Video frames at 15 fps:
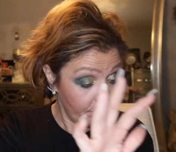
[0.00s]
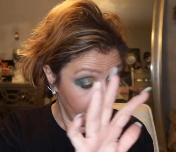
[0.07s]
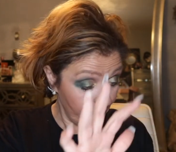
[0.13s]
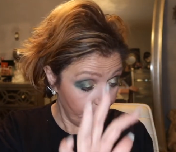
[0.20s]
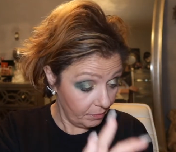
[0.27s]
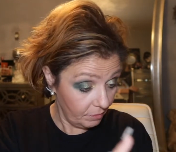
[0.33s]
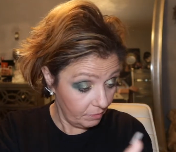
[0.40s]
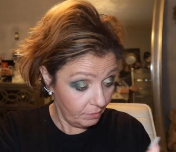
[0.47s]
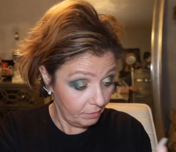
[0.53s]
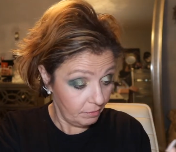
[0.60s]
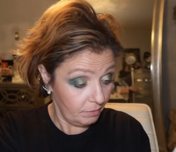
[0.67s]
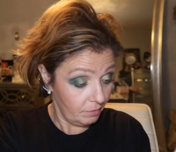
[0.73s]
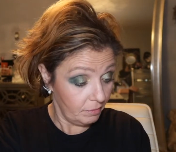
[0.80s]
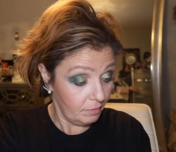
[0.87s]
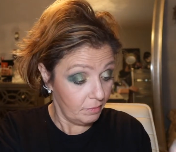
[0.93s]

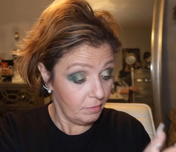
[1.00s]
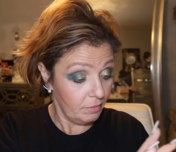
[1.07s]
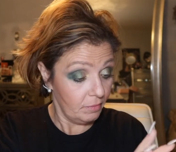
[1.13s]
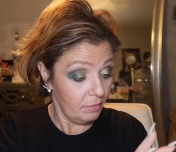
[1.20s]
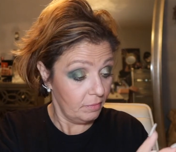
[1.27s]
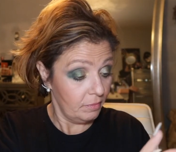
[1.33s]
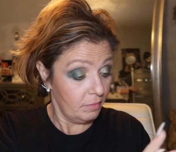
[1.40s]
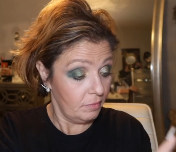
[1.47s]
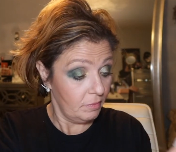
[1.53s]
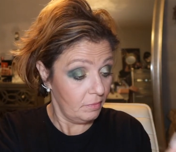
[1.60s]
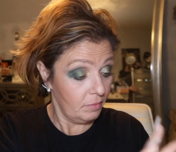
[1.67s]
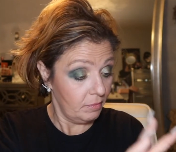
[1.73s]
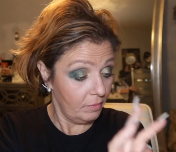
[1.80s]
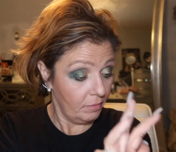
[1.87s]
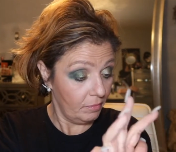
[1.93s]

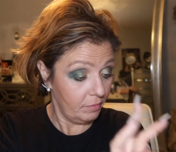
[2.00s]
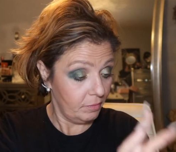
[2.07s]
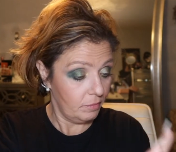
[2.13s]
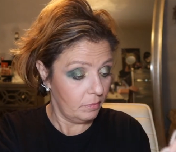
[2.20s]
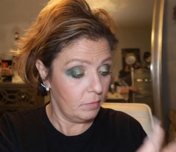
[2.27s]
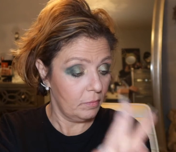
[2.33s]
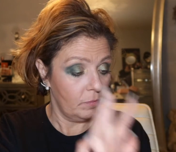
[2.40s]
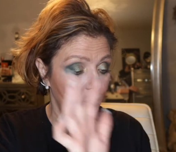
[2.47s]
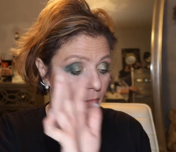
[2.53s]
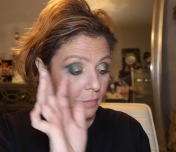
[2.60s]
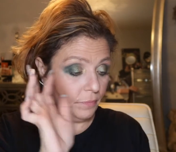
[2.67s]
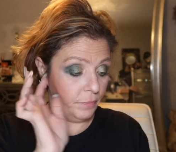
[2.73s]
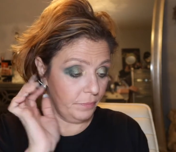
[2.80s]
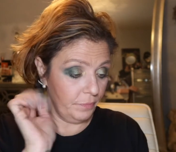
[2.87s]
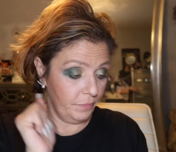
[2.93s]

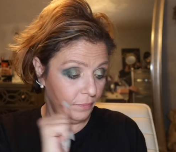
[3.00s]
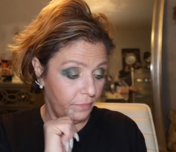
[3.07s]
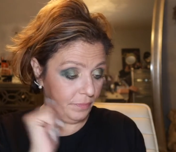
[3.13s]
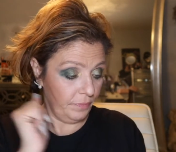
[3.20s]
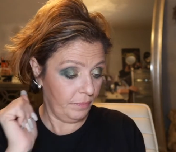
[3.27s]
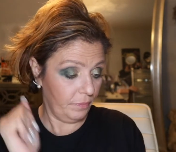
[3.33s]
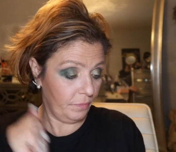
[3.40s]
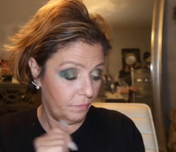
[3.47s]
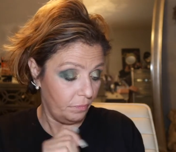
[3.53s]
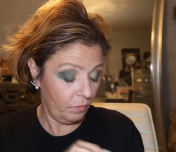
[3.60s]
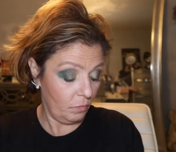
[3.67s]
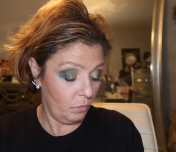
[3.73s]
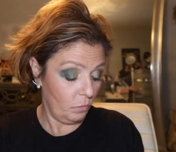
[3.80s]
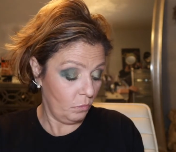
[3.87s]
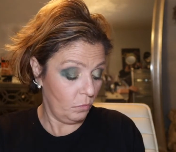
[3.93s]

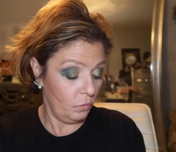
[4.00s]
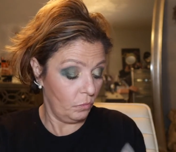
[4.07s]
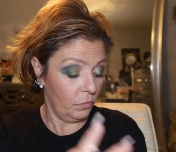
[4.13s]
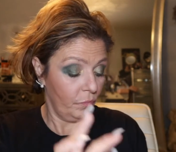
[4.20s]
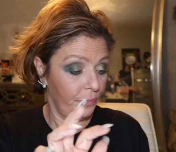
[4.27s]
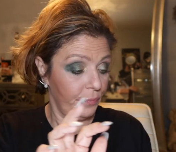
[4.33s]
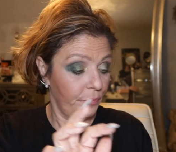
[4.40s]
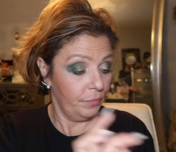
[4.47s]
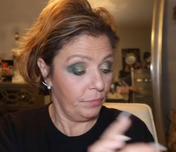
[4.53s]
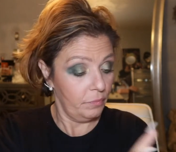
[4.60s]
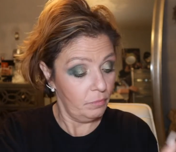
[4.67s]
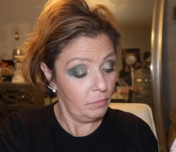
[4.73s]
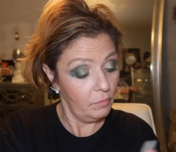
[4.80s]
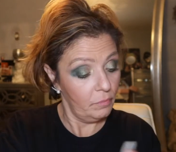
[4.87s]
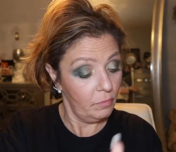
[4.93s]

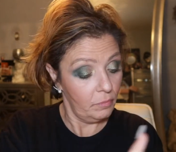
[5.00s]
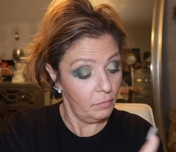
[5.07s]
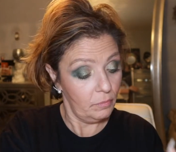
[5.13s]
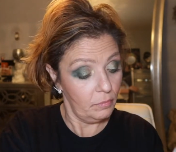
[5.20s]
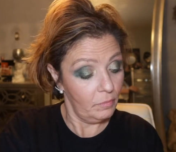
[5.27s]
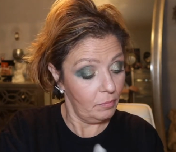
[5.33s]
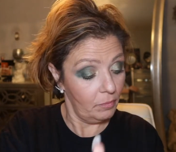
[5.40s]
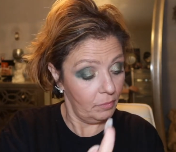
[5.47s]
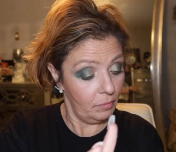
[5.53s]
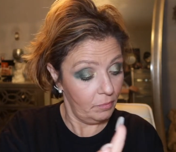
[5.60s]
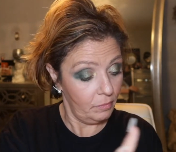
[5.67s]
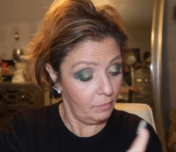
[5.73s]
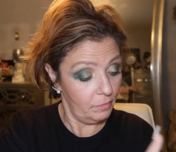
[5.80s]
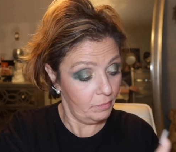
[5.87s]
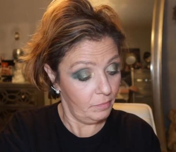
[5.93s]

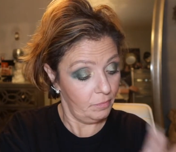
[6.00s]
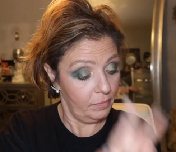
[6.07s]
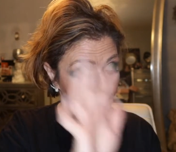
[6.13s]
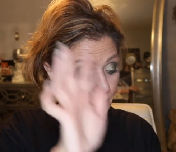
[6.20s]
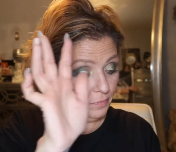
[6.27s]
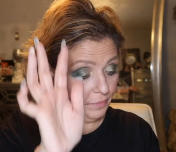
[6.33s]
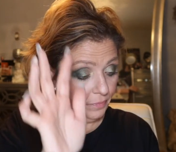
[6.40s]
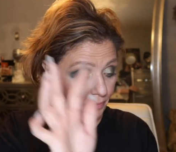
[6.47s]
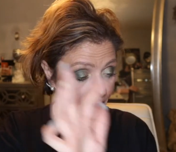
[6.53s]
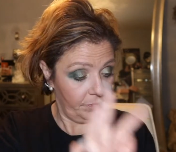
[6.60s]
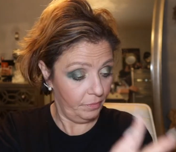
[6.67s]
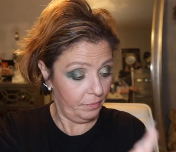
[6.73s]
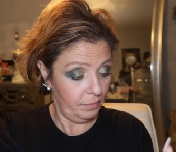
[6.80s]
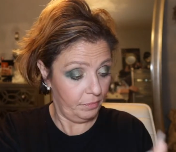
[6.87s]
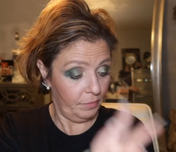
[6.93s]

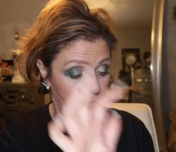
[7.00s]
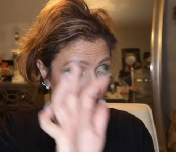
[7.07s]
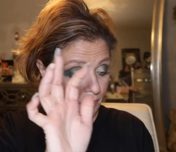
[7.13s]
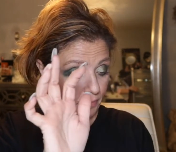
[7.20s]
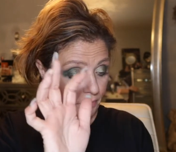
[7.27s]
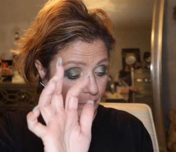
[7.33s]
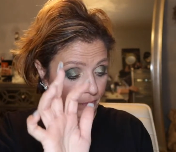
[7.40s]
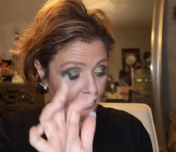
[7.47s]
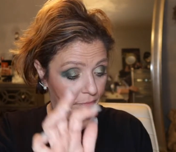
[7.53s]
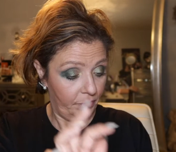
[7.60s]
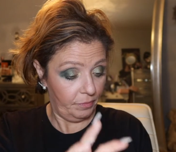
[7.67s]
(silence)